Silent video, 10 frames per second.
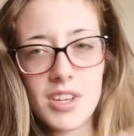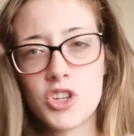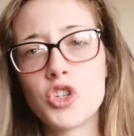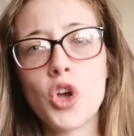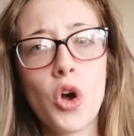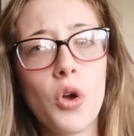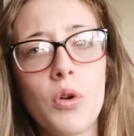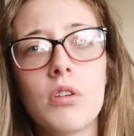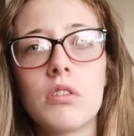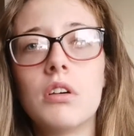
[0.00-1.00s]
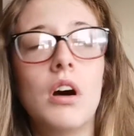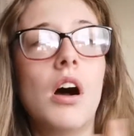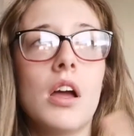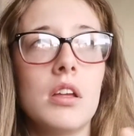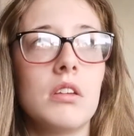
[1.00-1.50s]
so
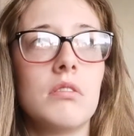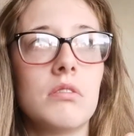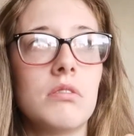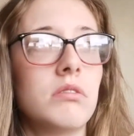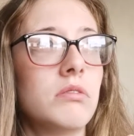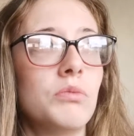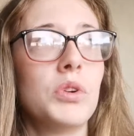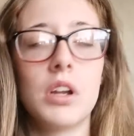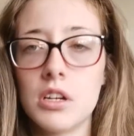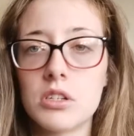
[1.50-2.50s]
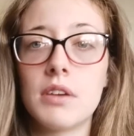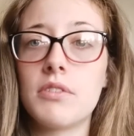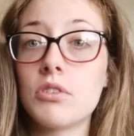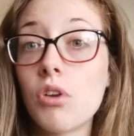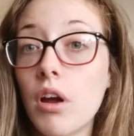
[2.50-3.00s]
I would like to give
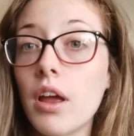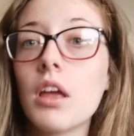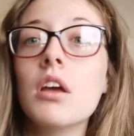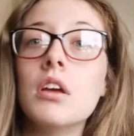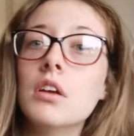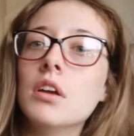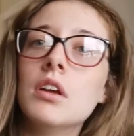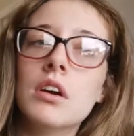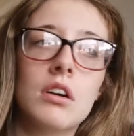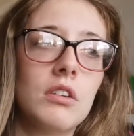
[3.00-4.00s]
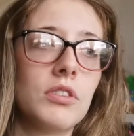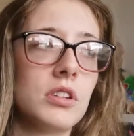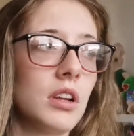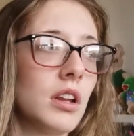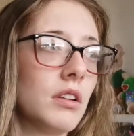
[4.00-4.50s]
it a try.
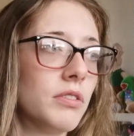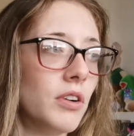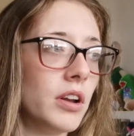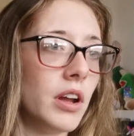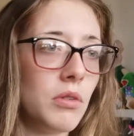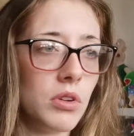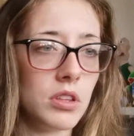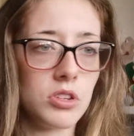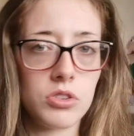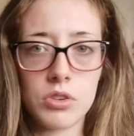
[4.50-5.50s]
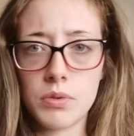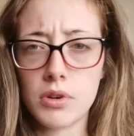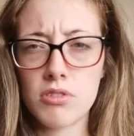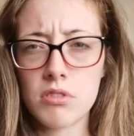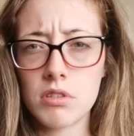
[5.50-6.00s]
Obviously, find out what this stupid
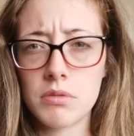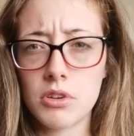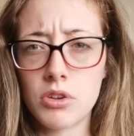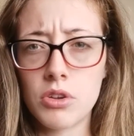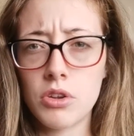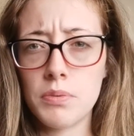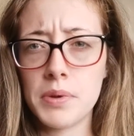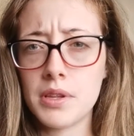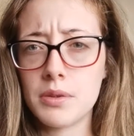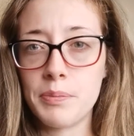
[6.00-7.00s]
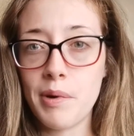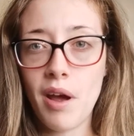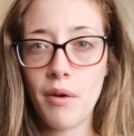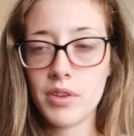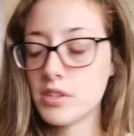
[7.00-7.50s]
Cupid's
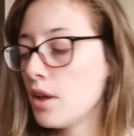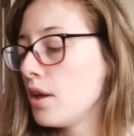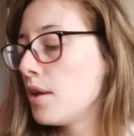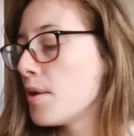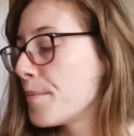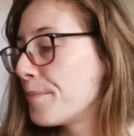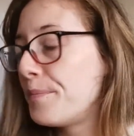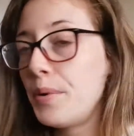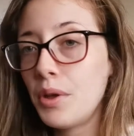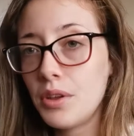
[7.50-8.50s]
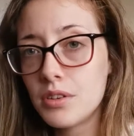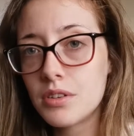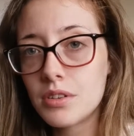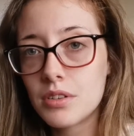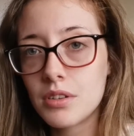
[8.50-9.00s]
brow is.
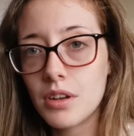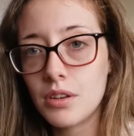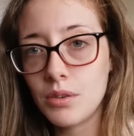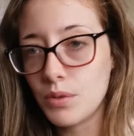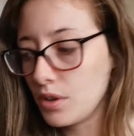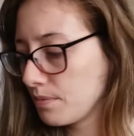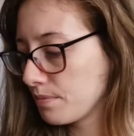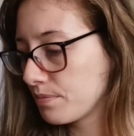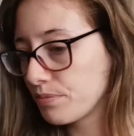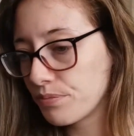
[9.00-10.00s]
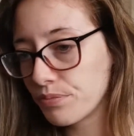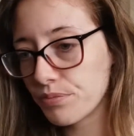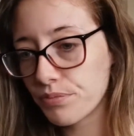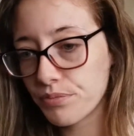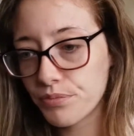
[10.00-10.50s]
But anyway,
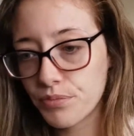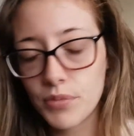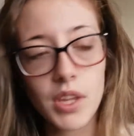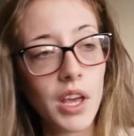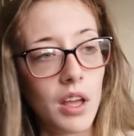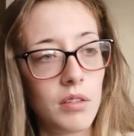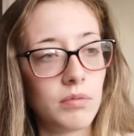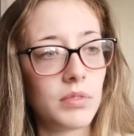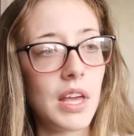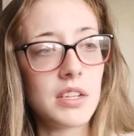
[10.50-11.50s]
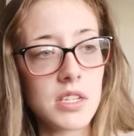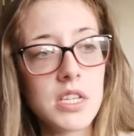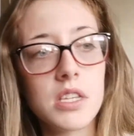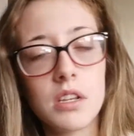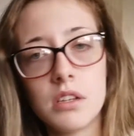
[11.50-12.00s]
yeah, that
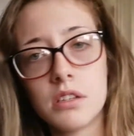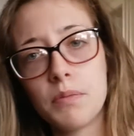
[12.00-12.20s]
is a